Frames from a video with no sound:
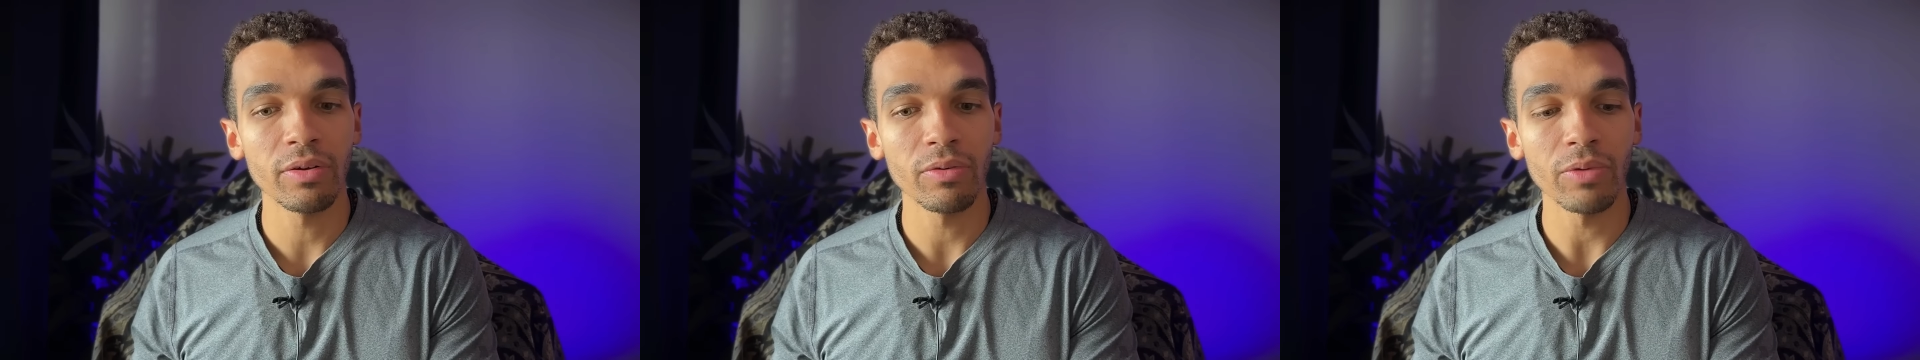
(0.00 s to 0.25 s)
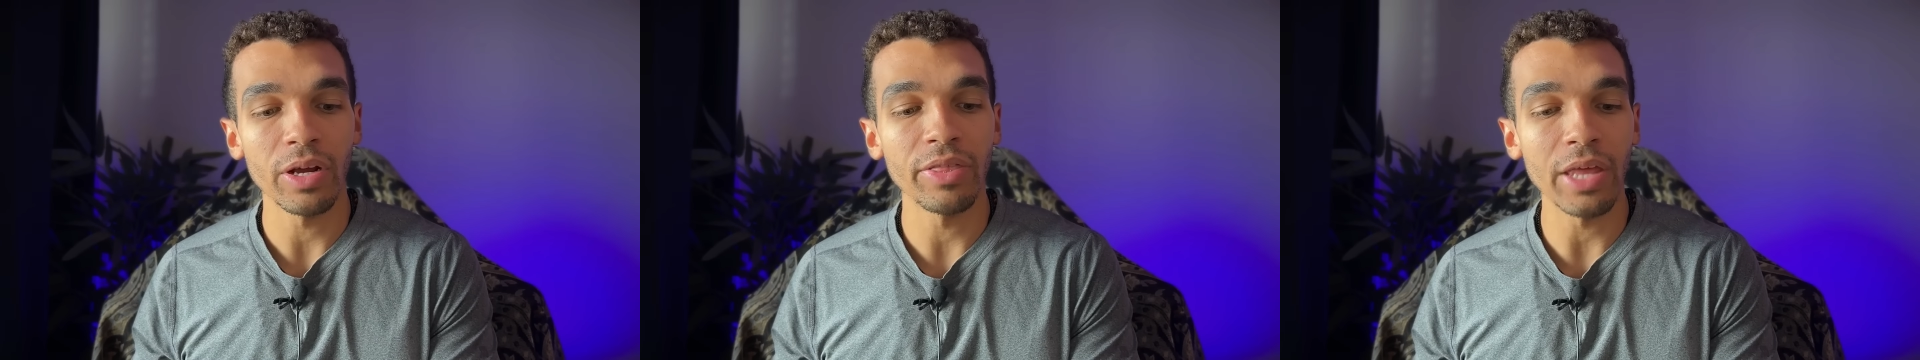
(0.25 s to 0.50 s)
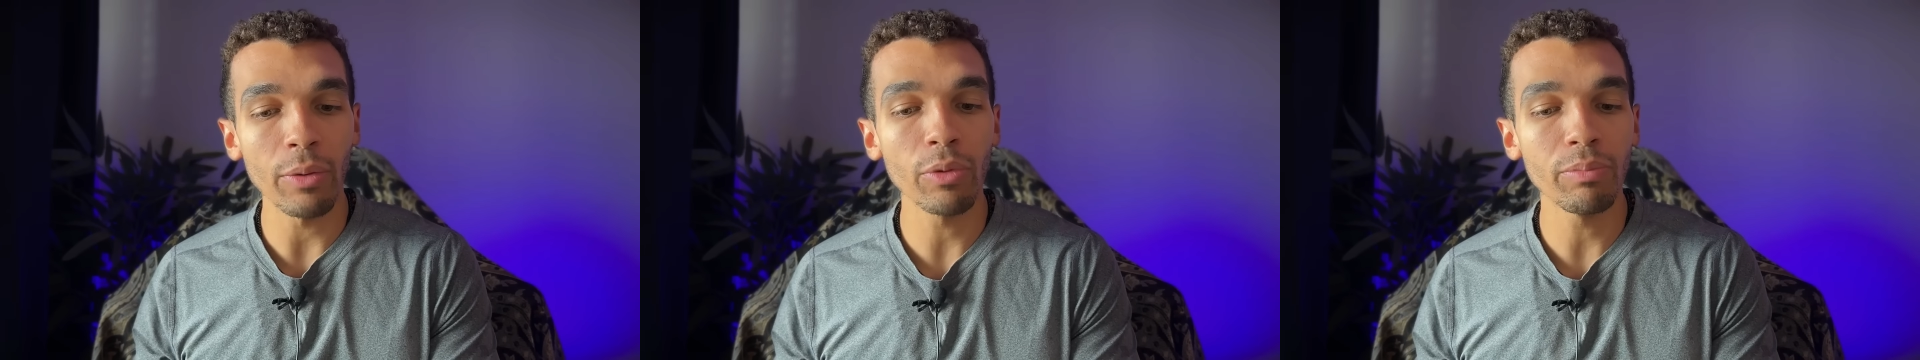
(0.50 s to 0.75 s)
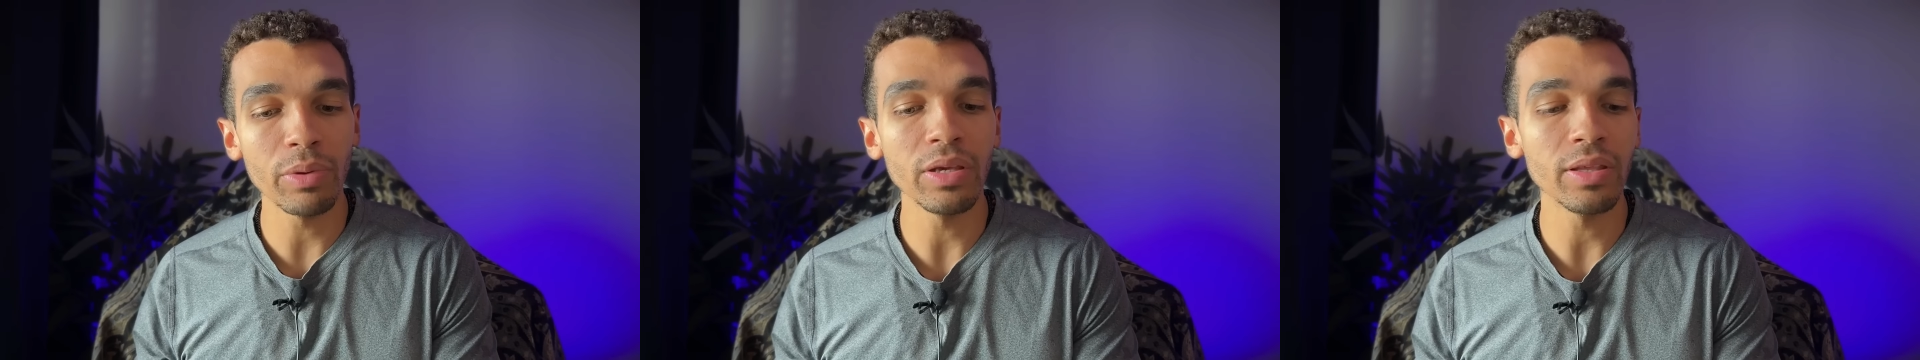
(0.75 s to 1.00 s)
right? That
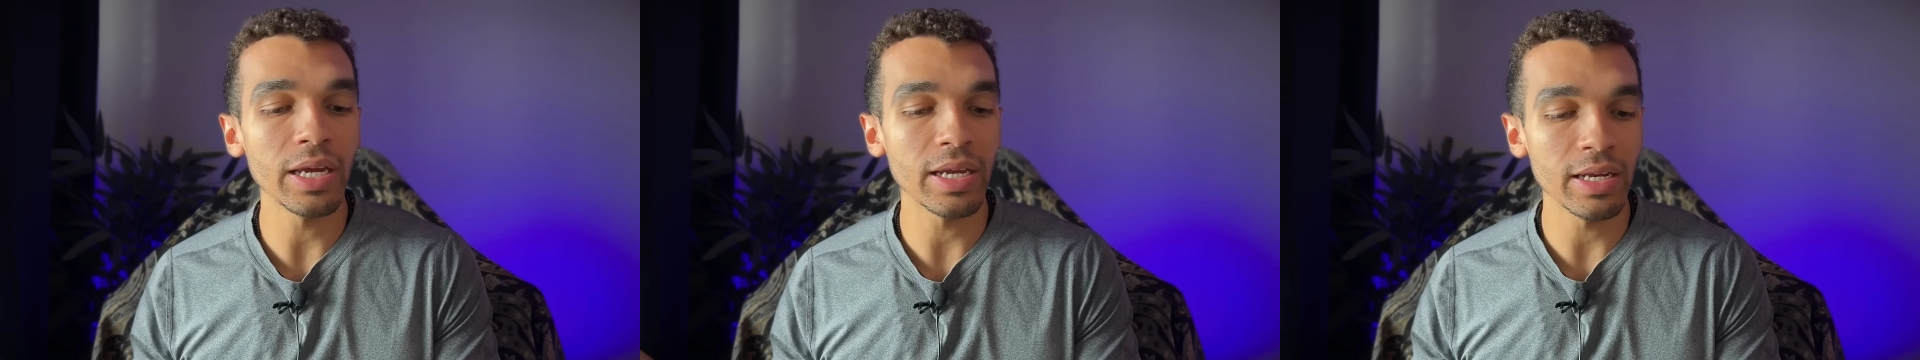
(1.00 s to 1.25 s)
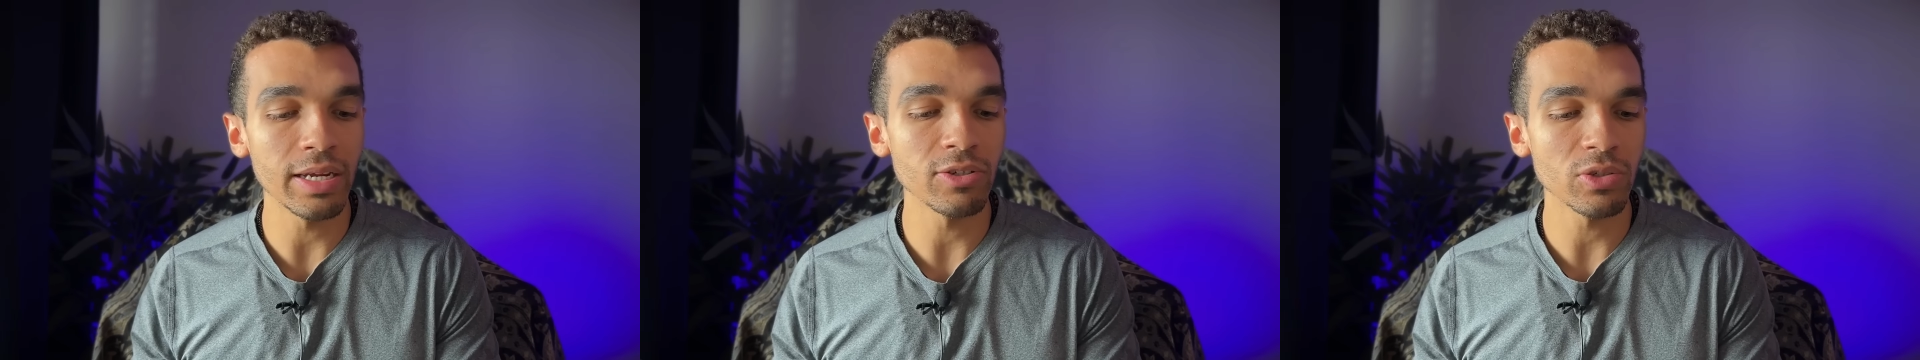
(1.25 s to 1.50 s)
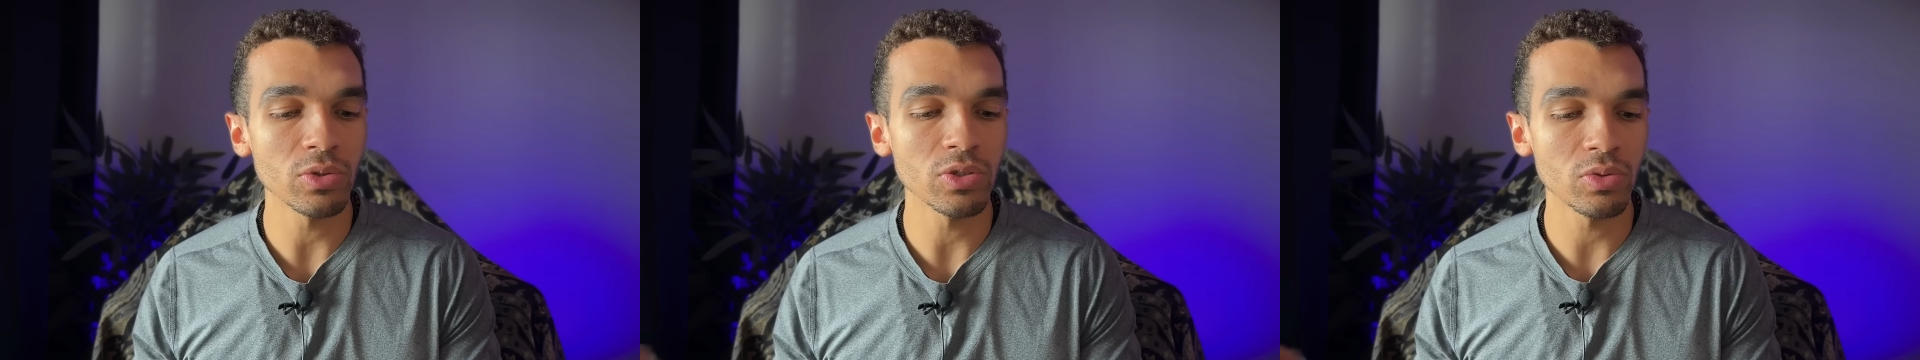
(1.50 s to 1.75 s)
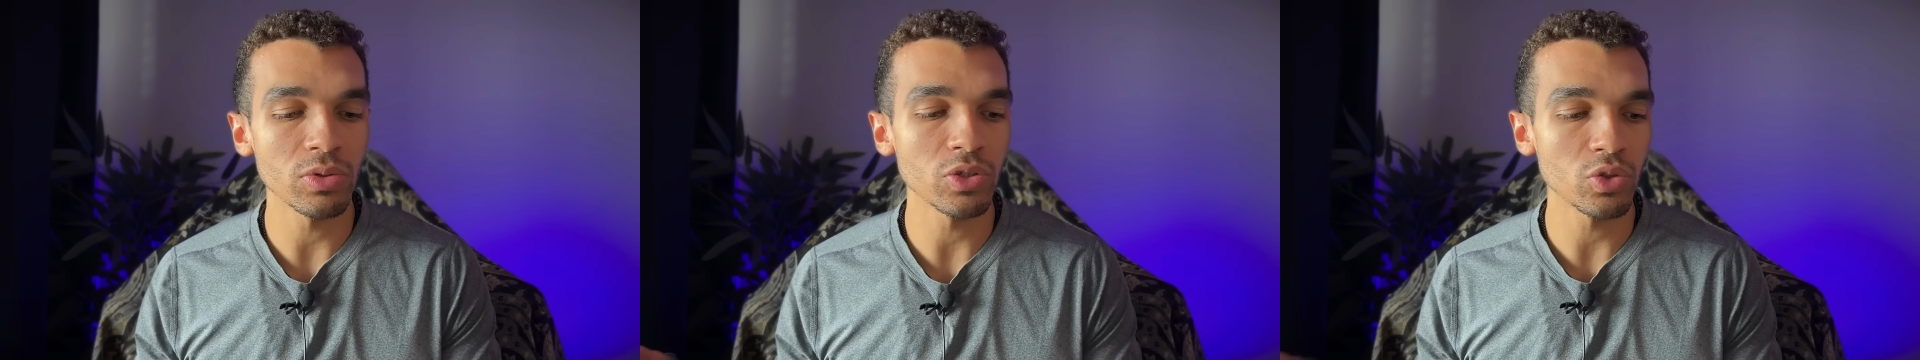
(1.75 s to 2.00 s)
would be like an eight of swords,
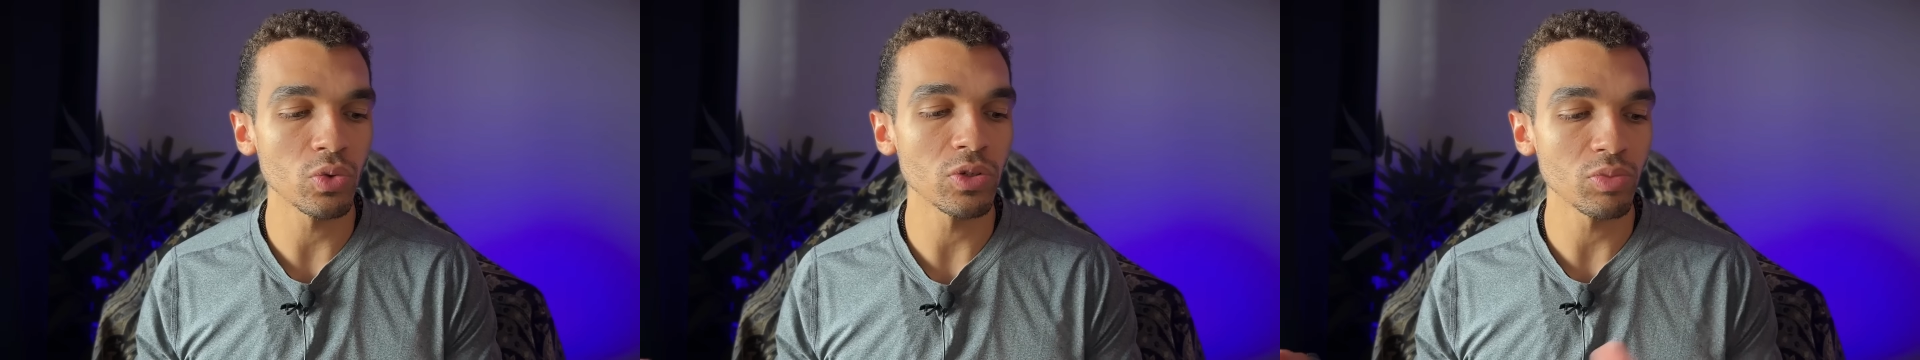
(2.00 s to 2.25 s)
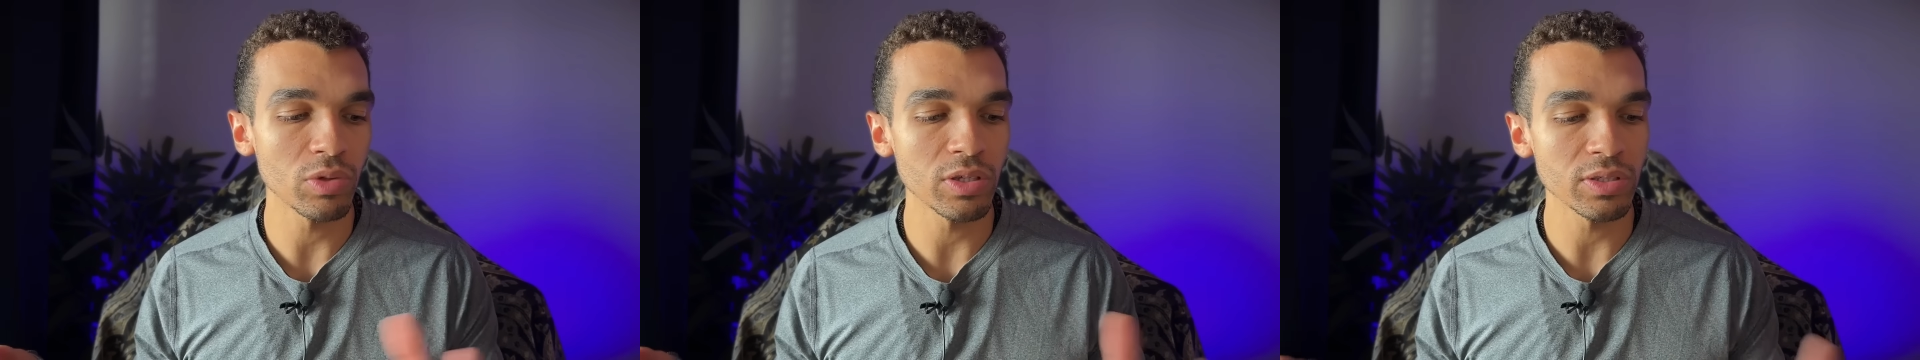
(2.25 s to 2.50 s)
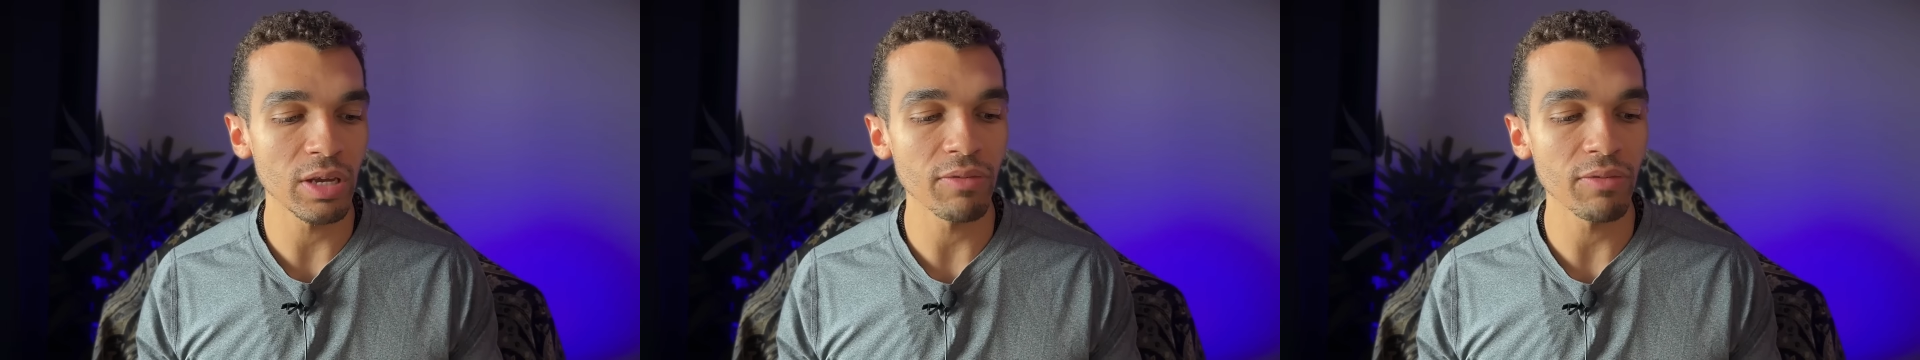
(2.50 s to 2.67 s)
three of swords with this.